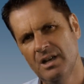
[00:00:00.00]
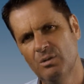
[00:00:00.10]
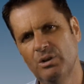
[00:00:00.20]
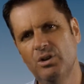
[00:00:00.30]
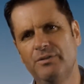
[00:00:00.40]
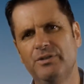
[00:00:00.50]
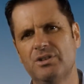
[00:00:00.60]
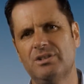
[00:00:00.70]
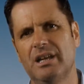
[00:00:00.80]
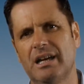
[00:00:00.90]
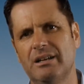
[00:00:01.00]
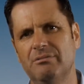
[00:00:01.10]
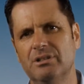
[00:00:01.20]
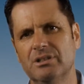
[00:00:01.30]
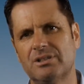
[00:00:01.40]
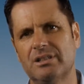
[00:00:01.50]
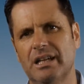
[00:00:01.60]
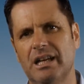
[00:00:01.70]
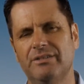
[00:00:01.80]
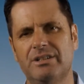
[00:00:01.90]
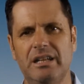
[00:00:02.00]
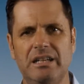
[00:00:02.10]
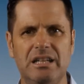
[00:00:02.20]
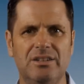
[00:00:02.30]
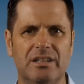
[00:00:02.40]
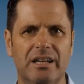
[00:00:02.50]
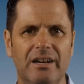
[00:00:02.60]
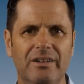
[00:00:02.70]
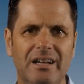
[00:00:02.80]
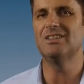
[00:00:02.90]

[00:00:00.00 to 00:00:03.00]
When I first started in real estate over 10 years ago,